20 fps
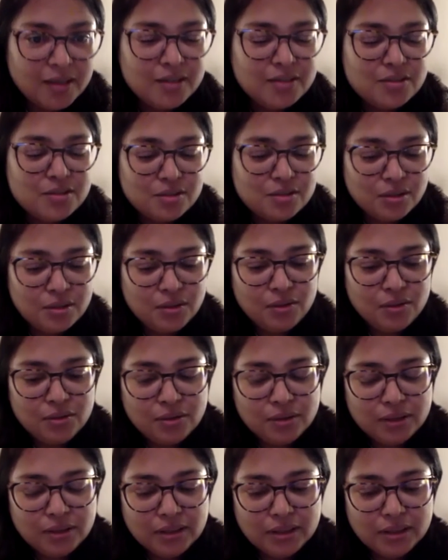
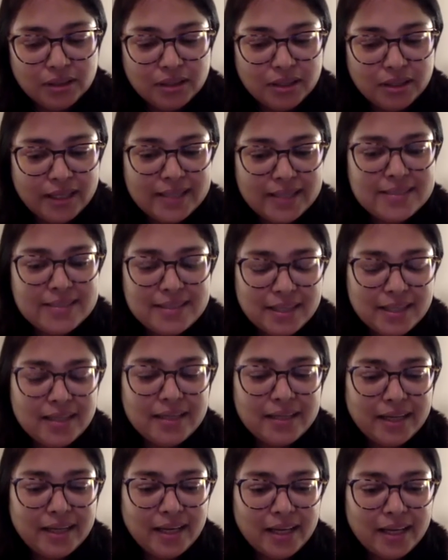So, is
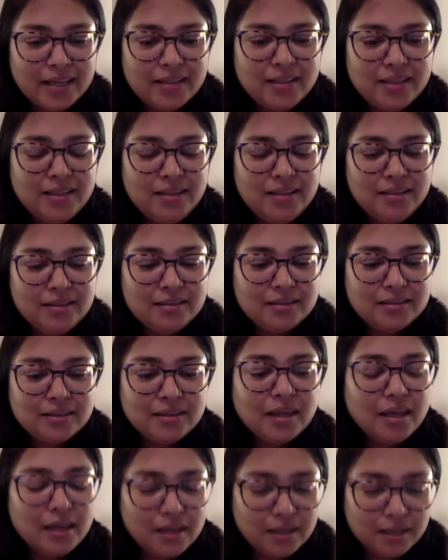there
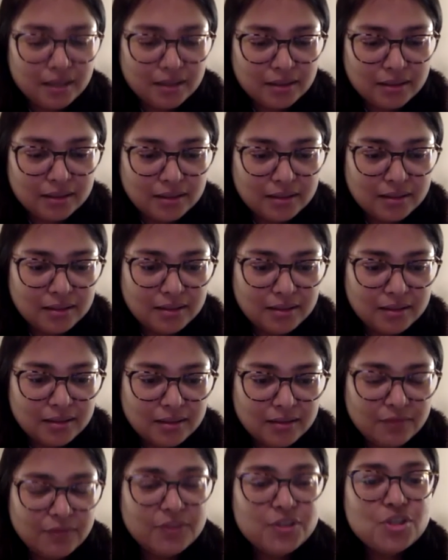anything
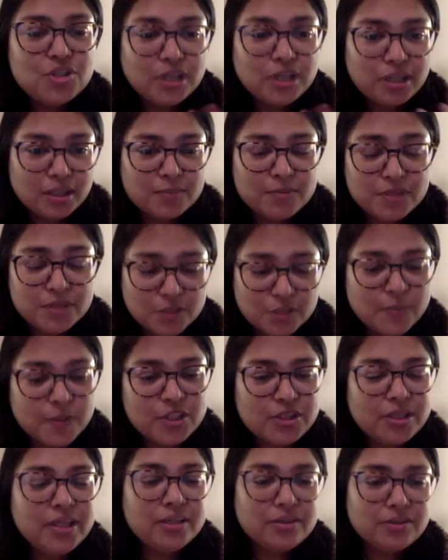which helps,
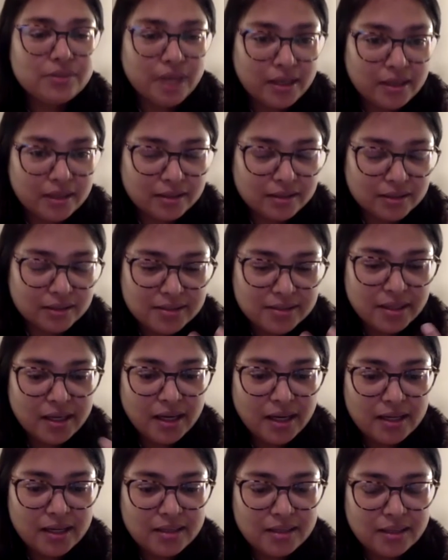especially in radical, is there
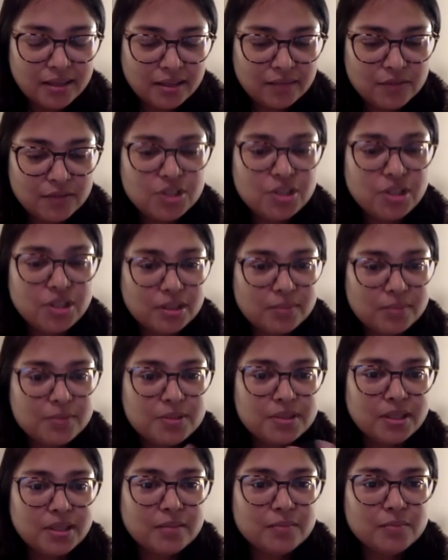anything which
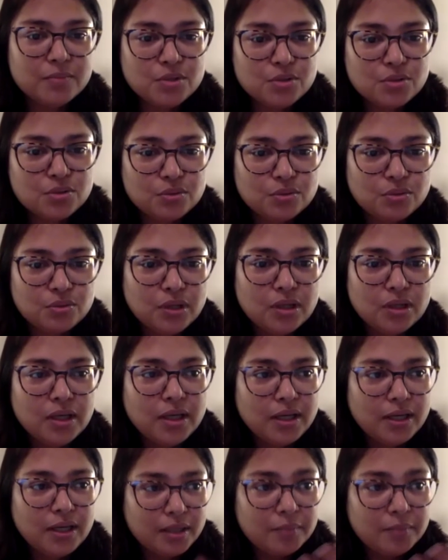helps them to
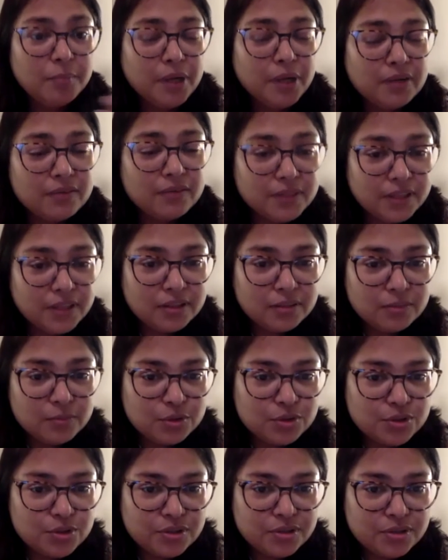empower their
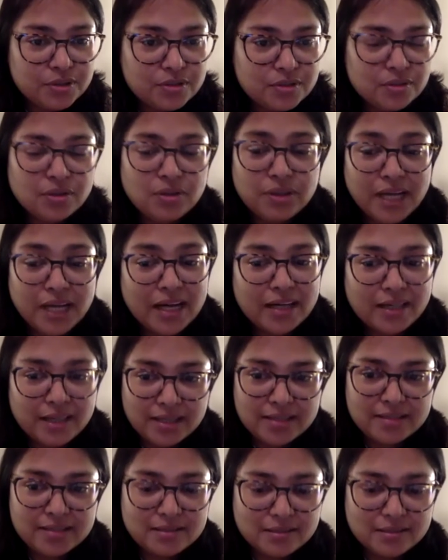emotions, or at
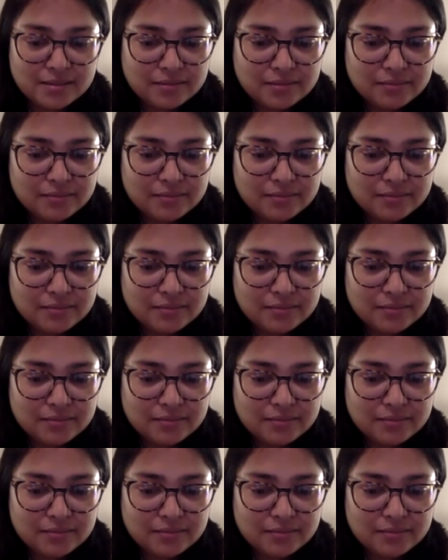least,